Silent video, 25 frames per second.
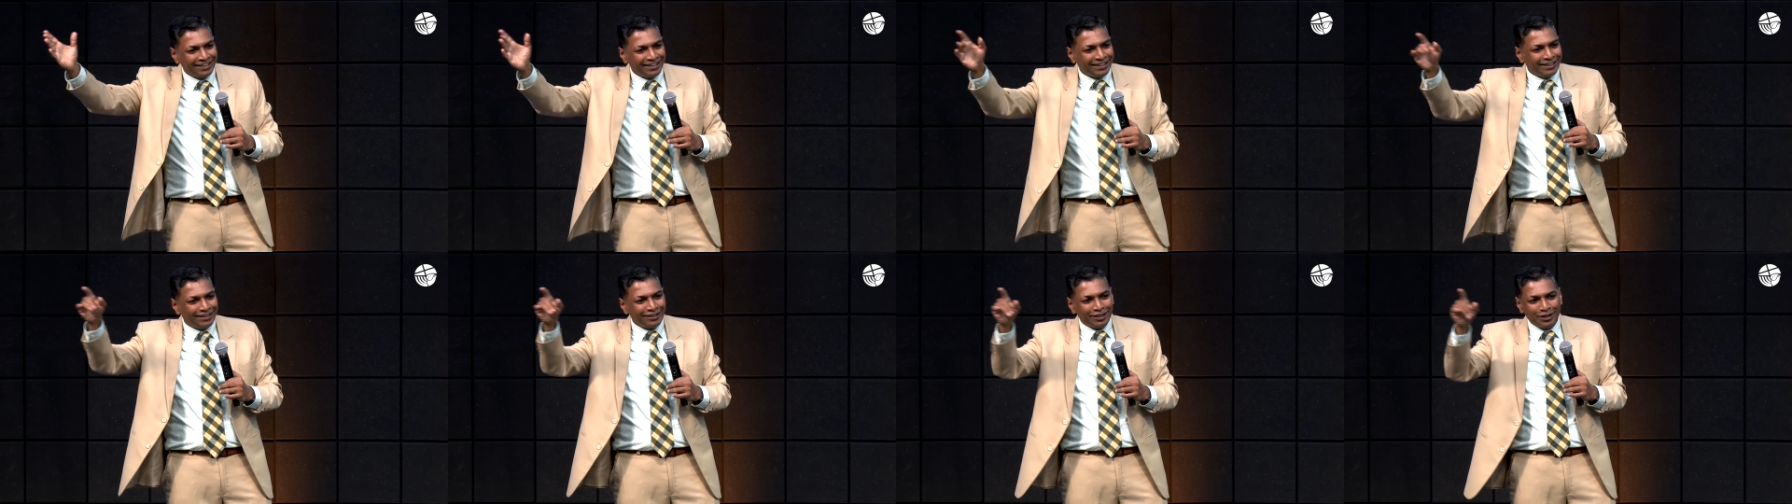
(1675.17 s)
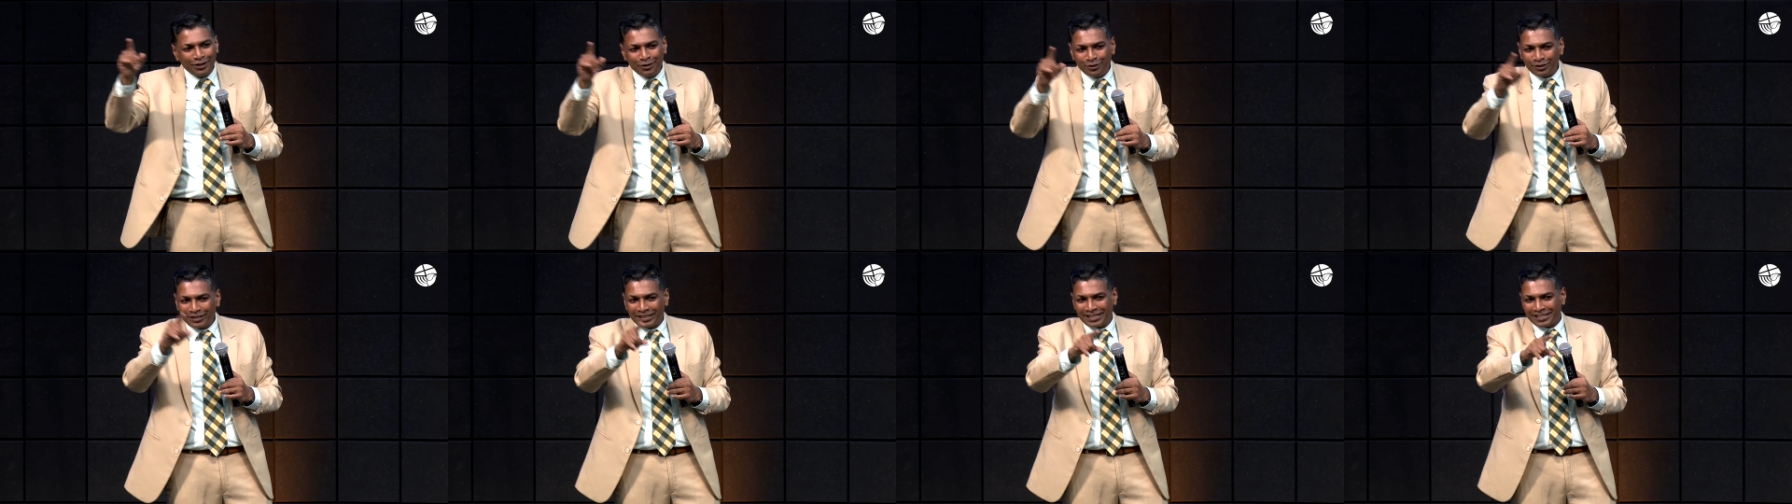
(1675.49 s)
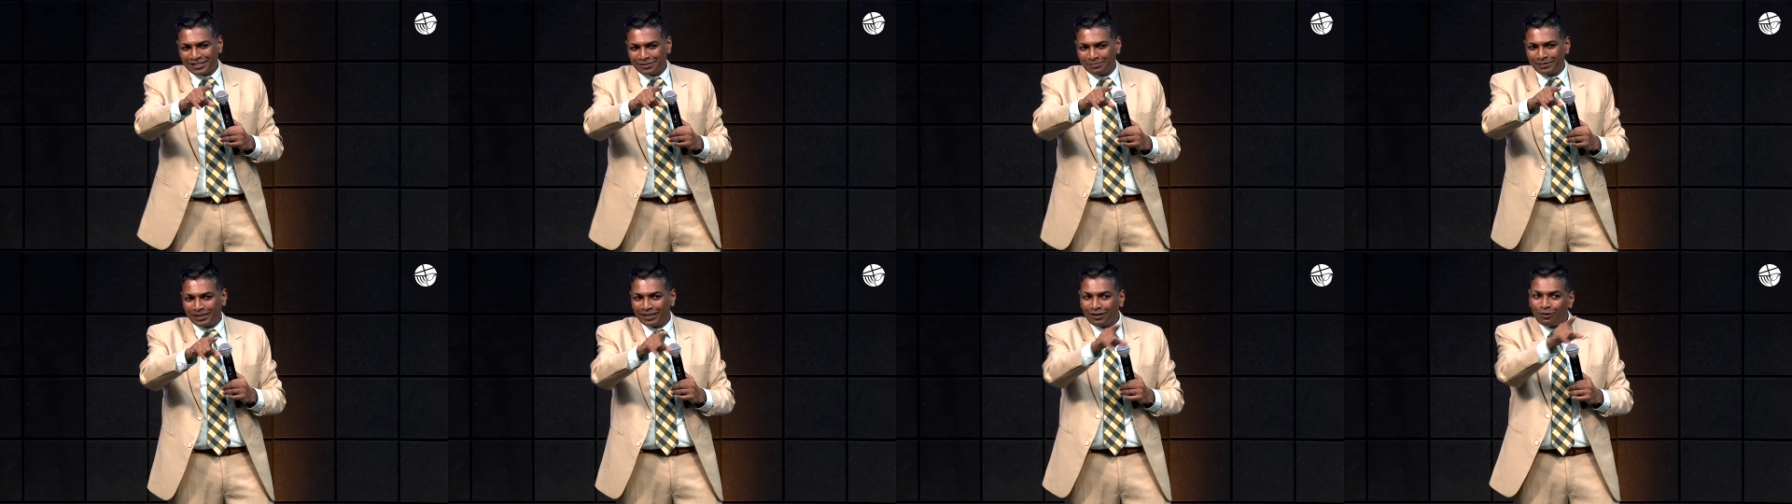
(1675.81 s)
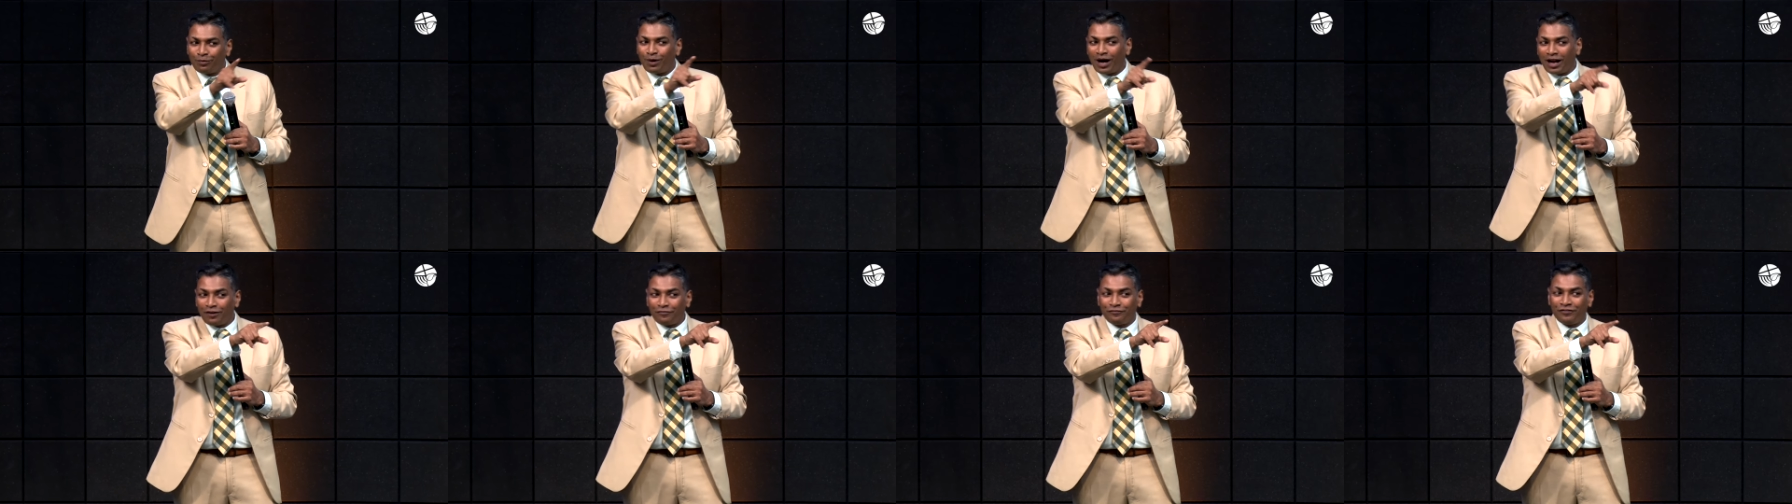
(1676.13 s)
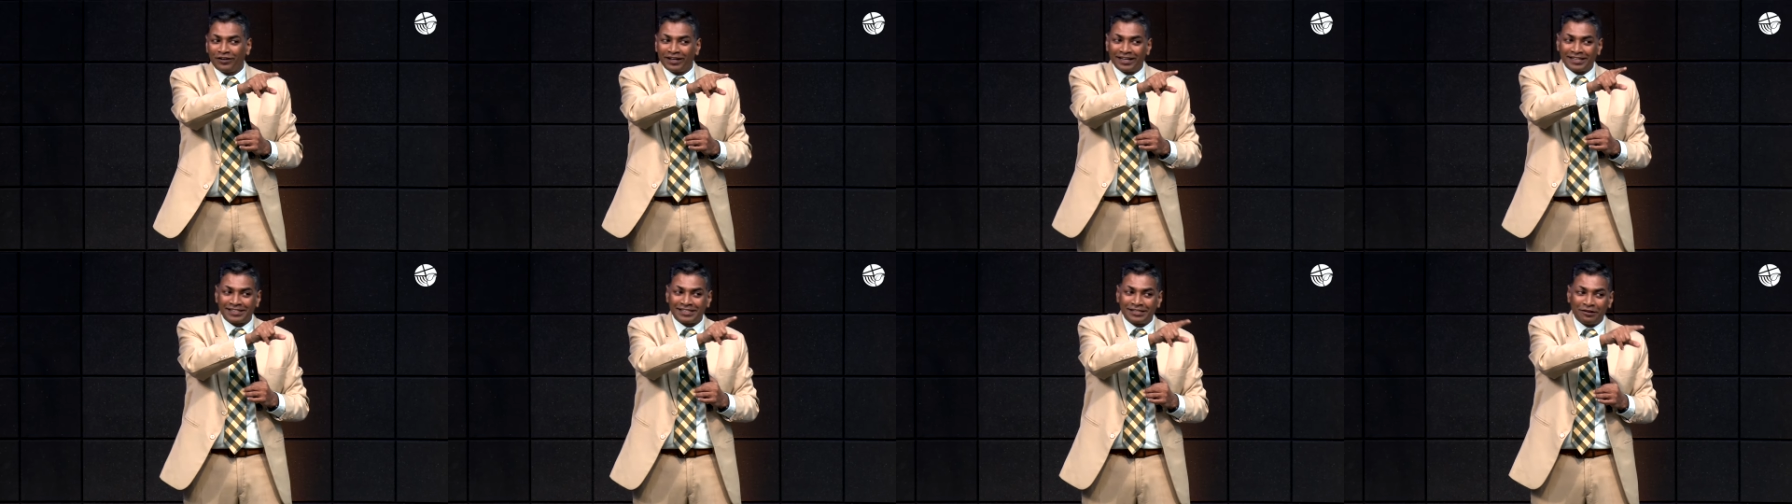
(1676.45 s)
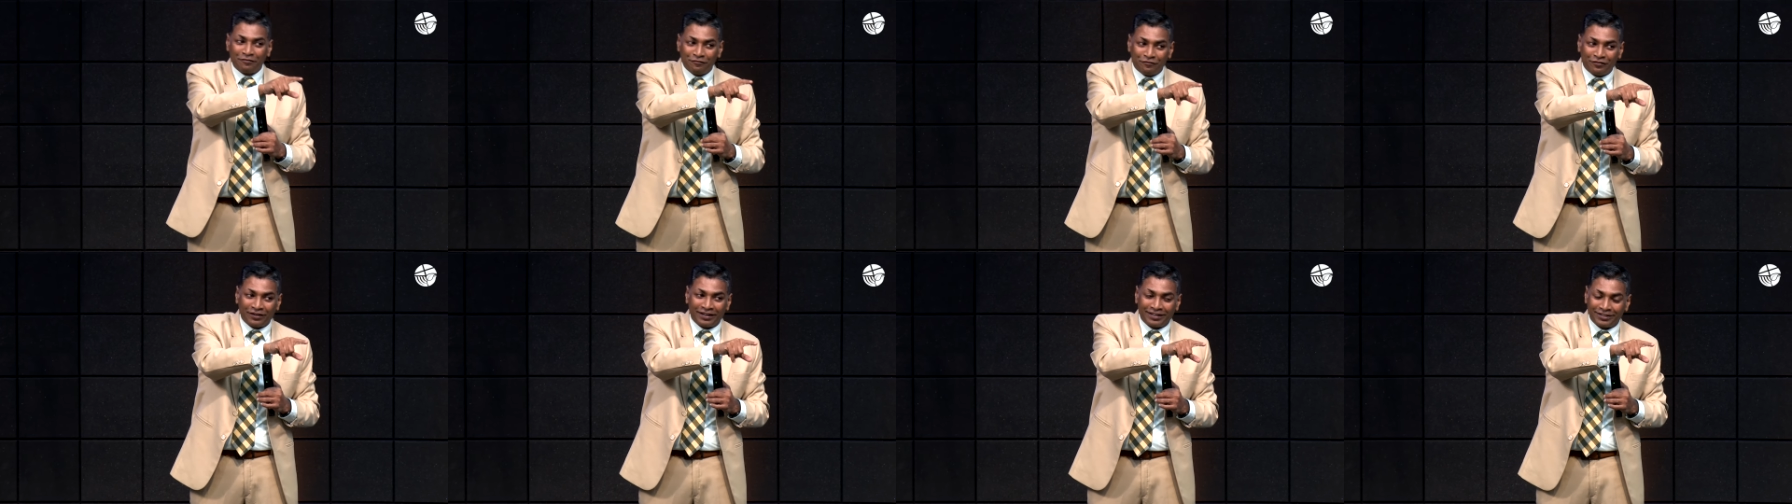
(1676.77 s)
In the New Testament, the warfare is
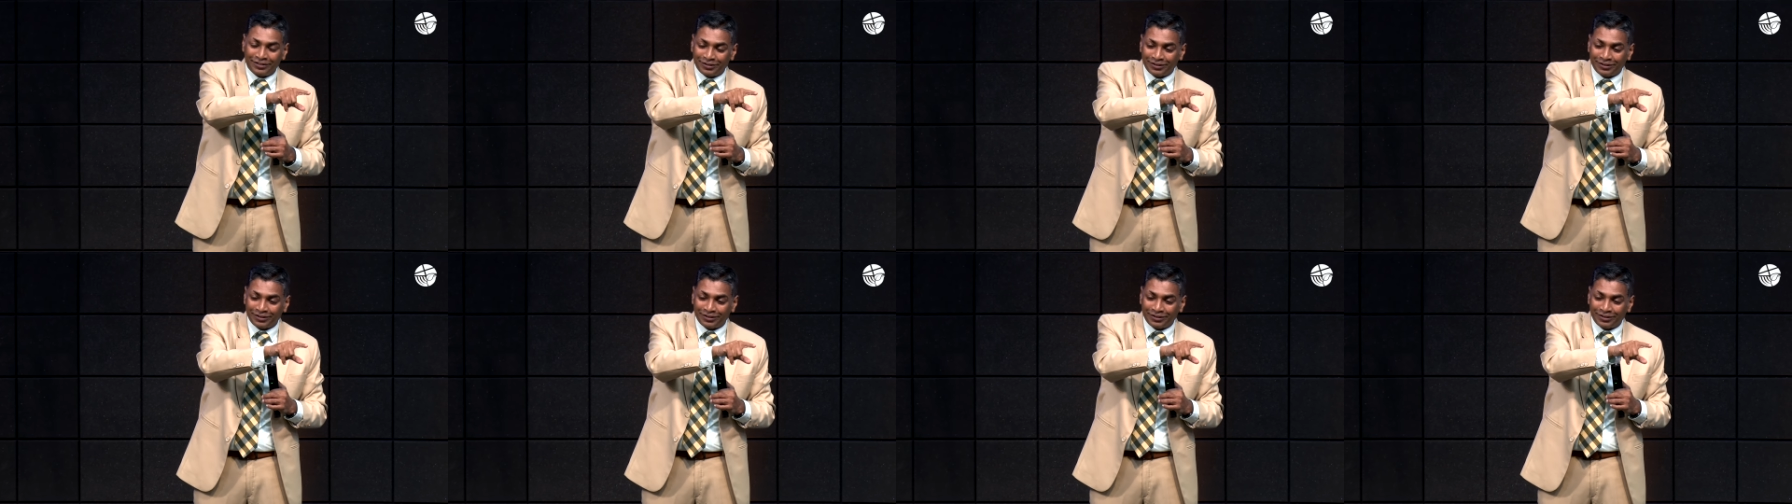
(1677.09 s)
different,